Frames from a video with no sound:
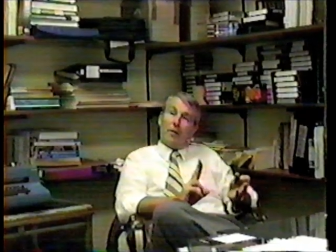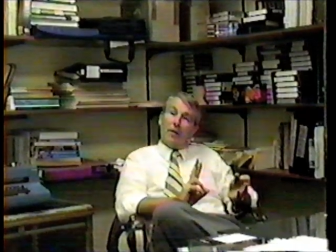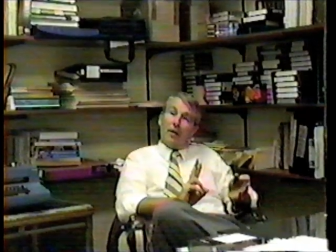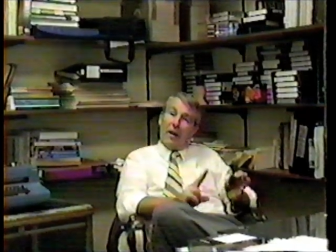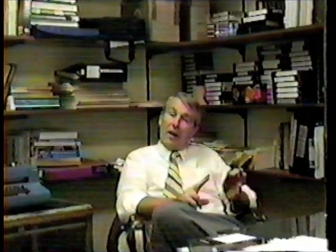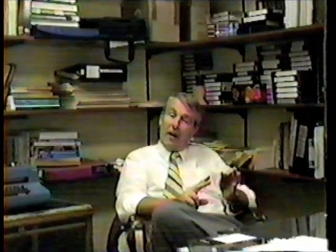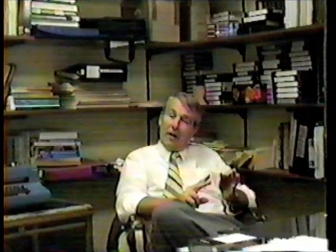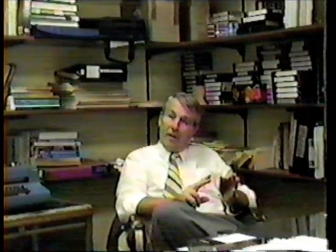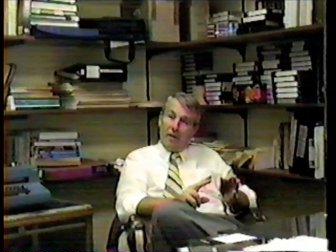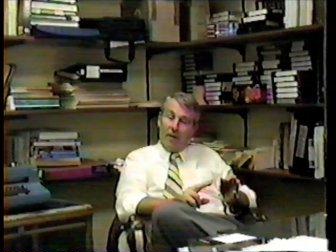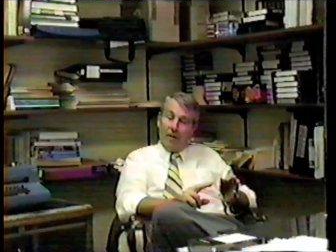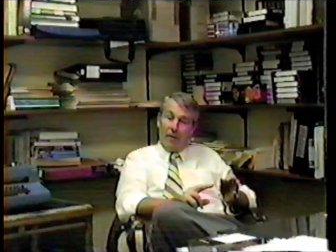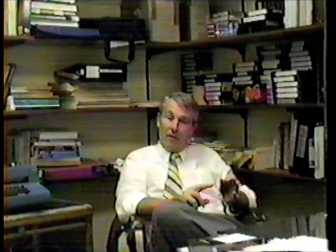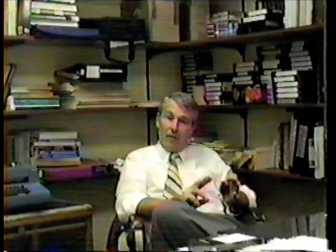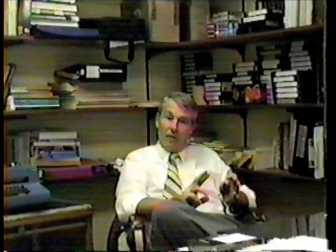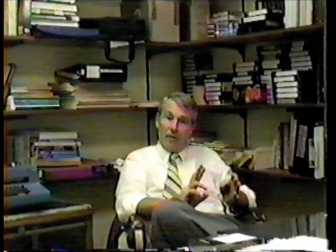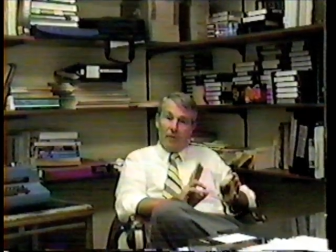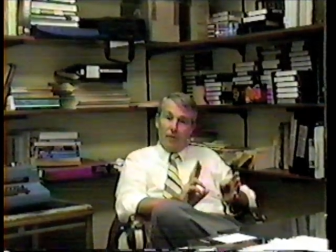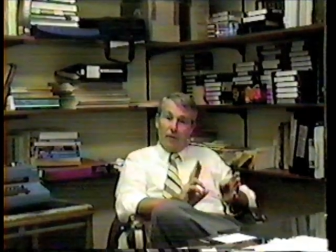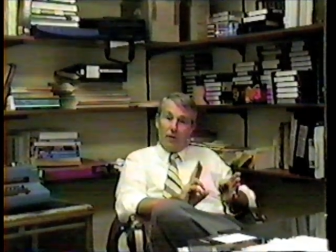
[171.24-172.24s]
and in the other
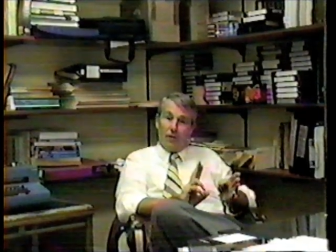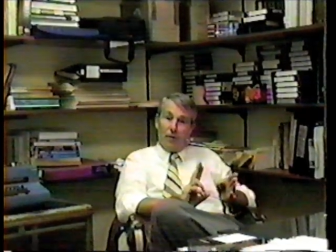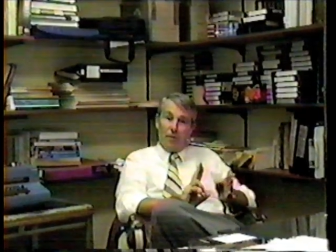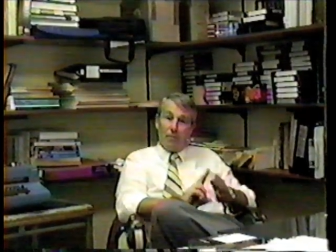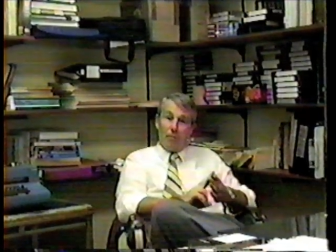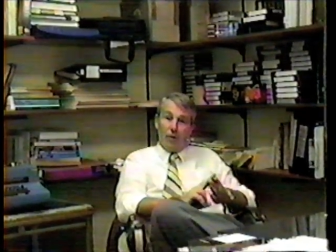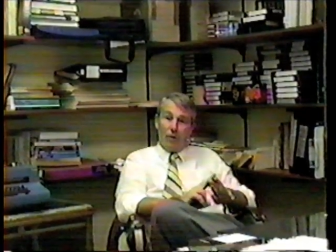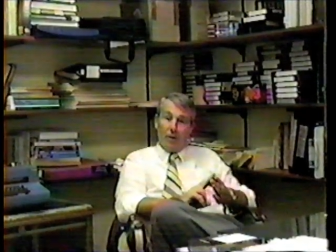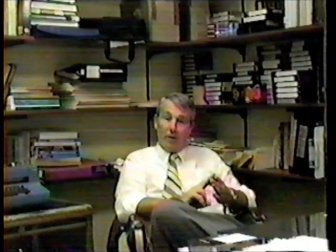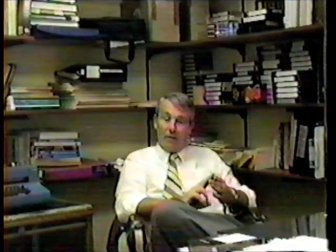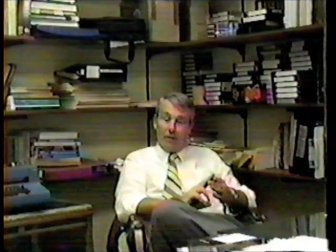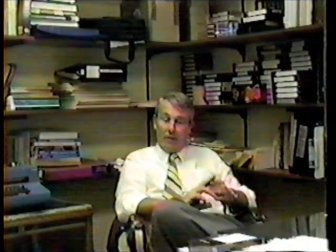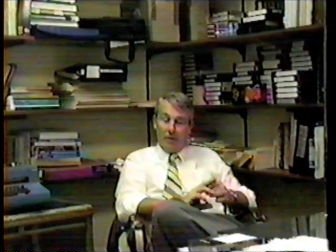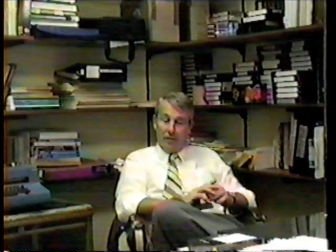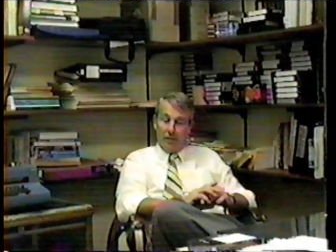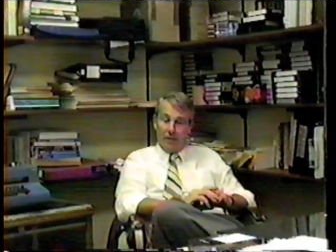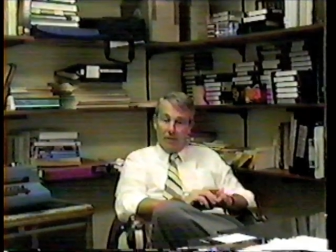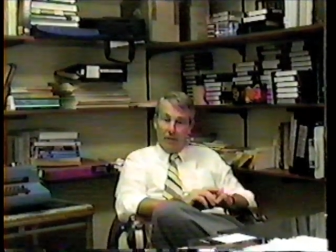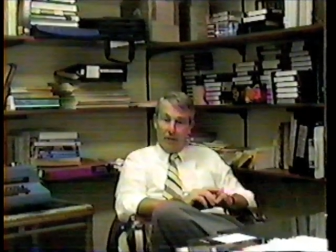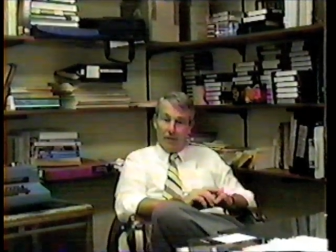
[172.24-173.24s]
division, Burlington is
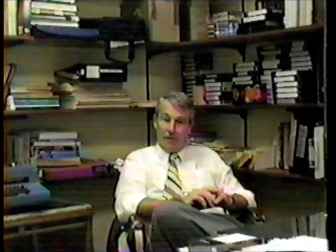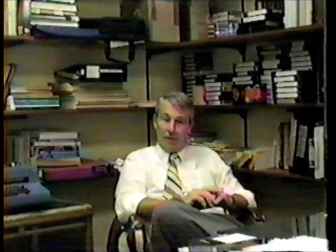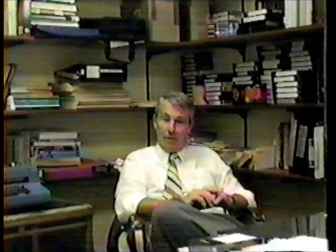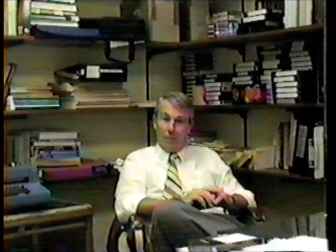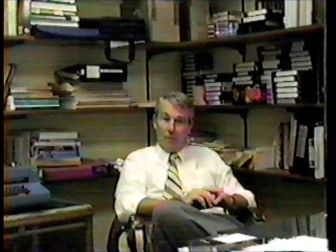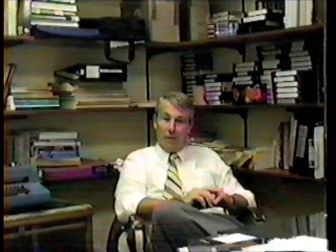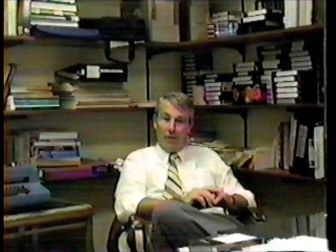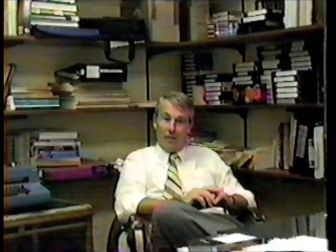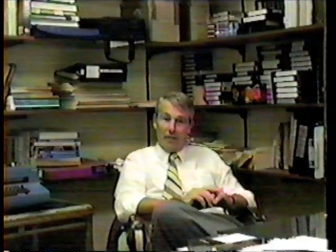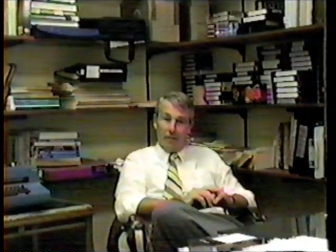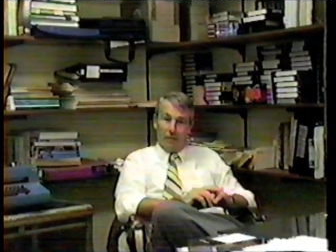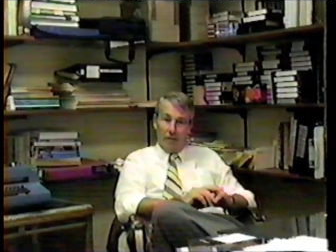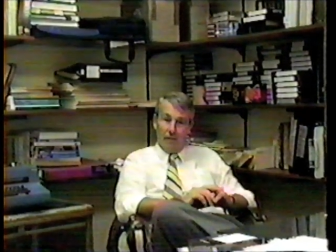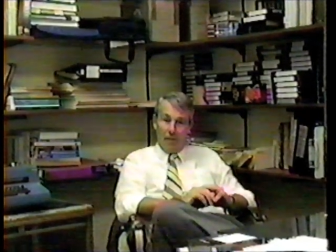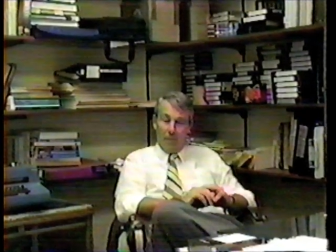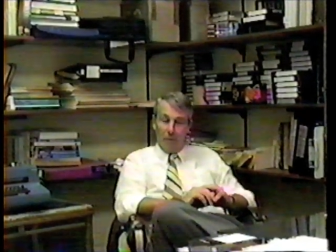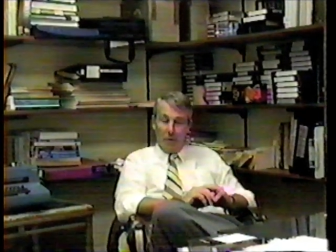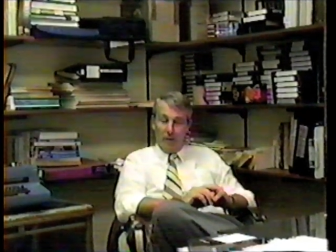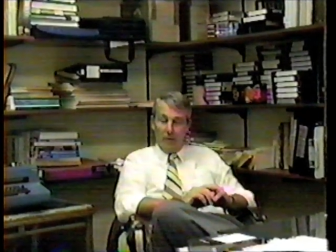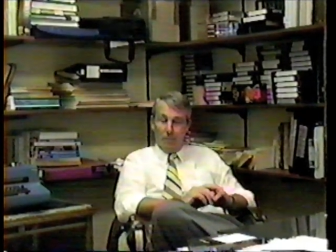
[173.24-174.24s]
6-1. So
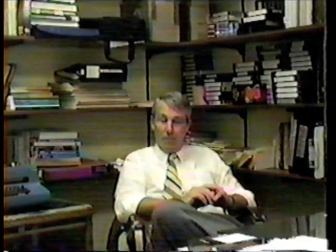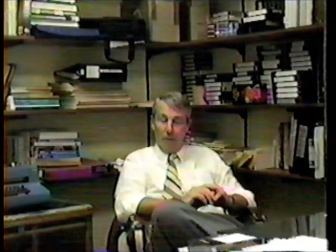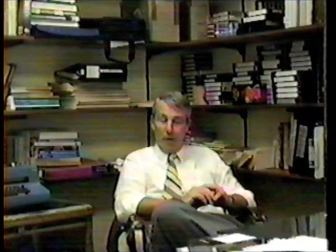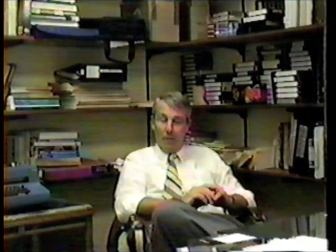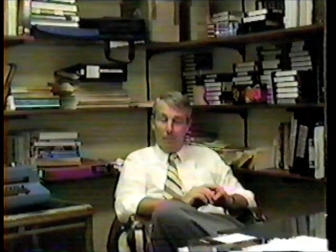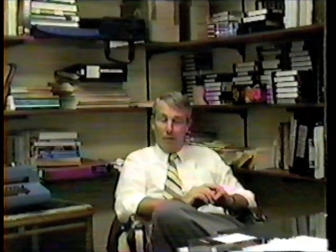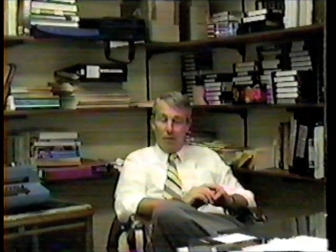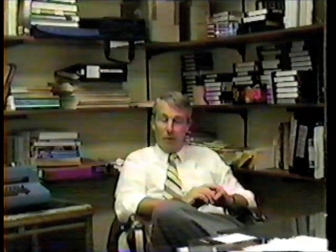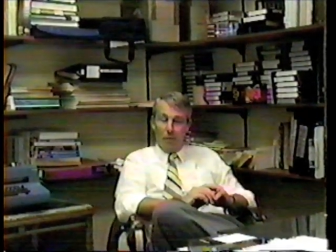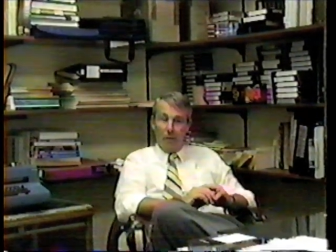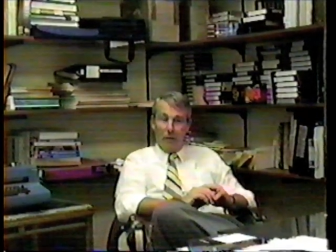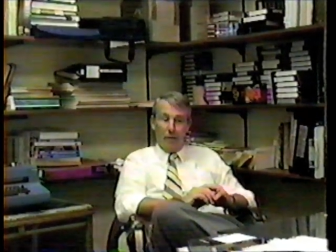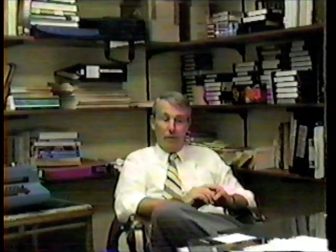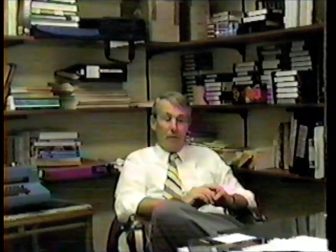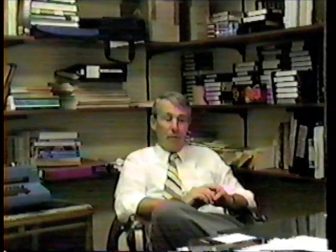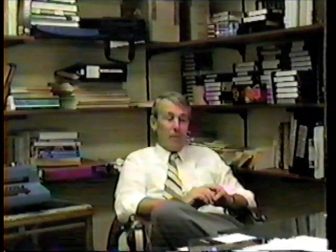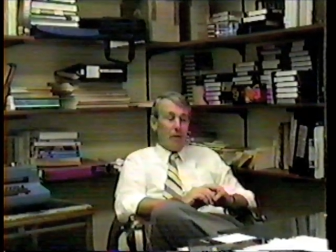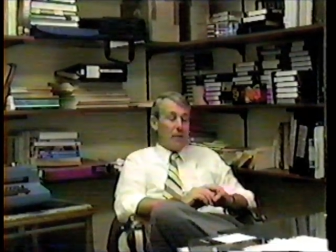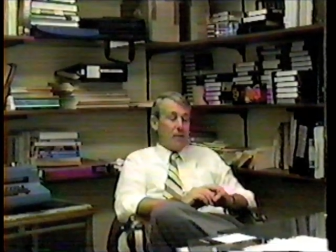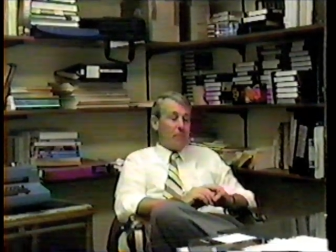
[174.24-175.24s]
everybody's beatable, but
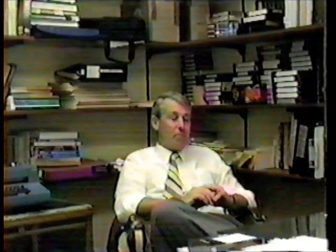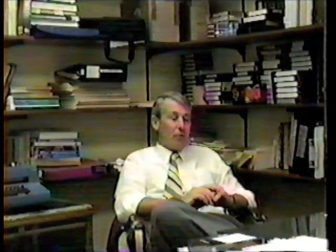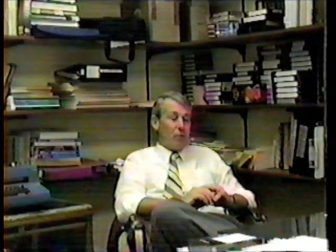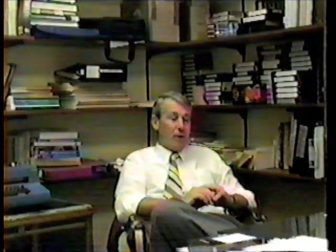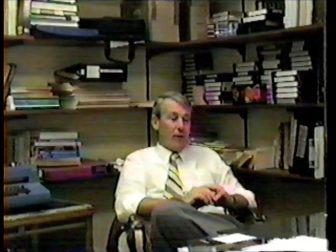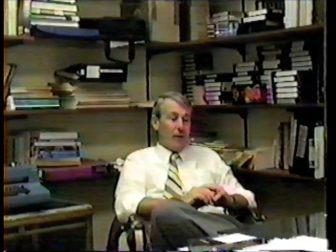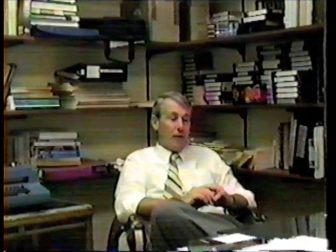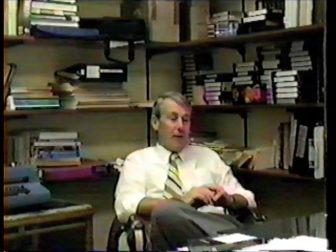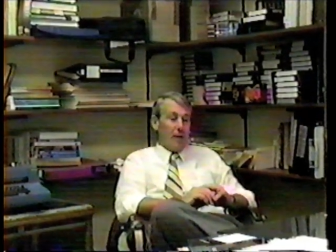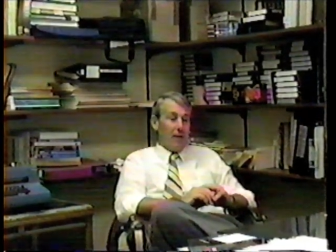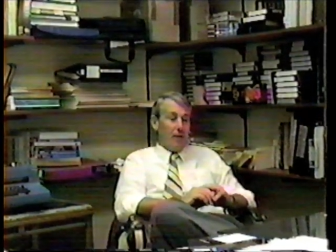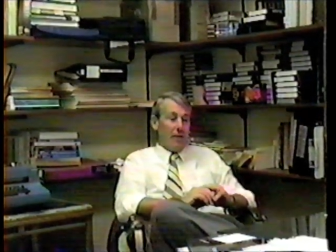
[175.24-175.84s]
everybody's pretty good.